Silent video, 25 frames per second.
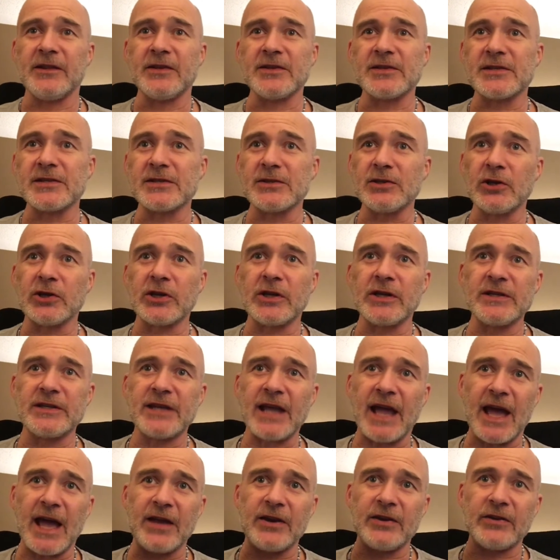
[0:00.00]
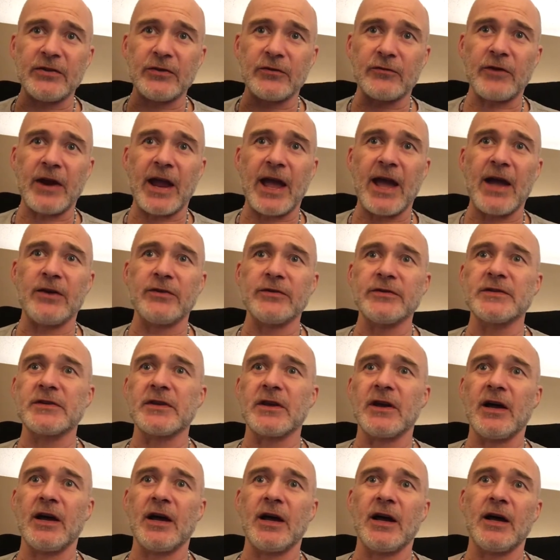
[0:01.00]
This is looking down at the ground.
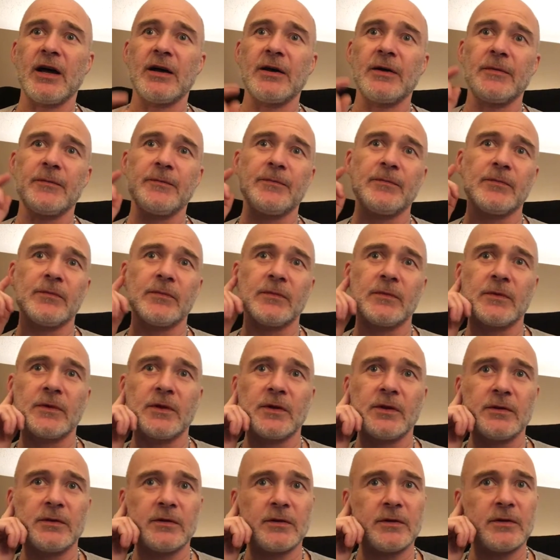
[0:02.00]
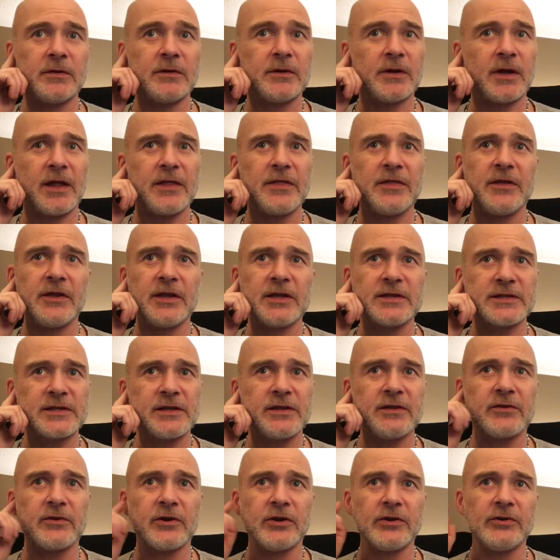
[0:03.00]
I think it's
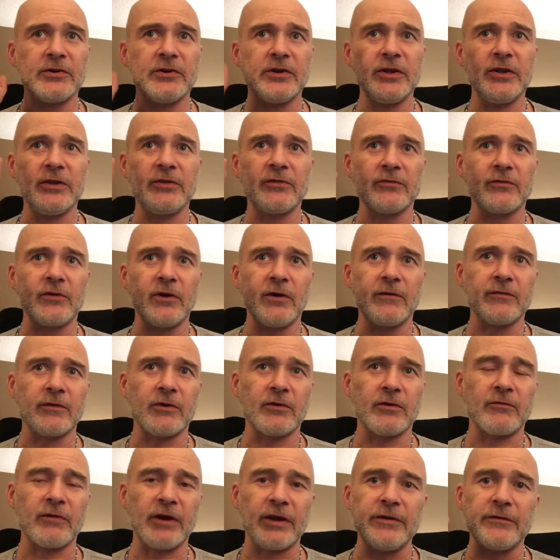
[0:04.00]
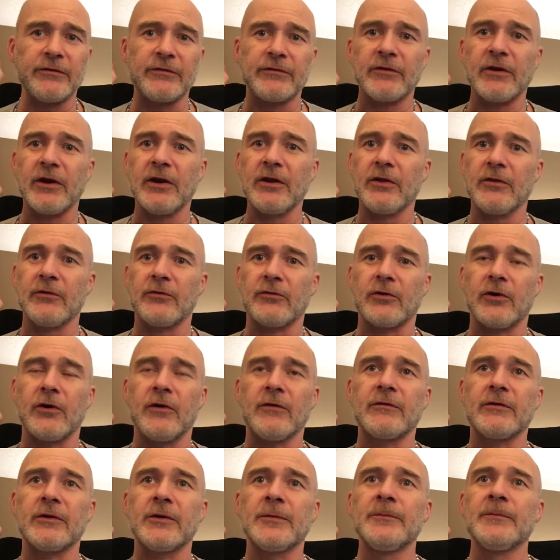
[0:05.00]
either underneath the rover or right in front of the
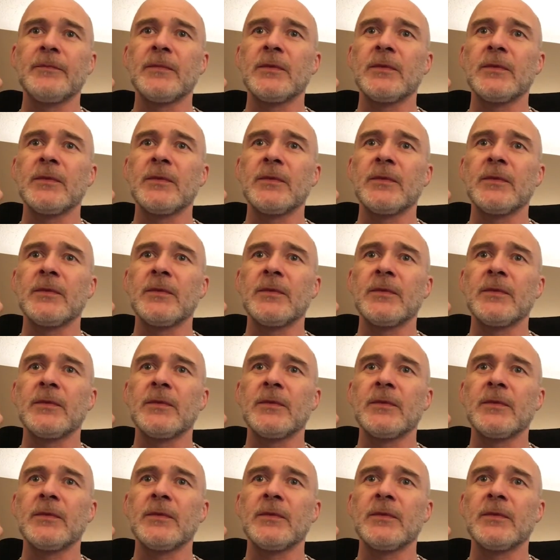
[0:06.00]
rover.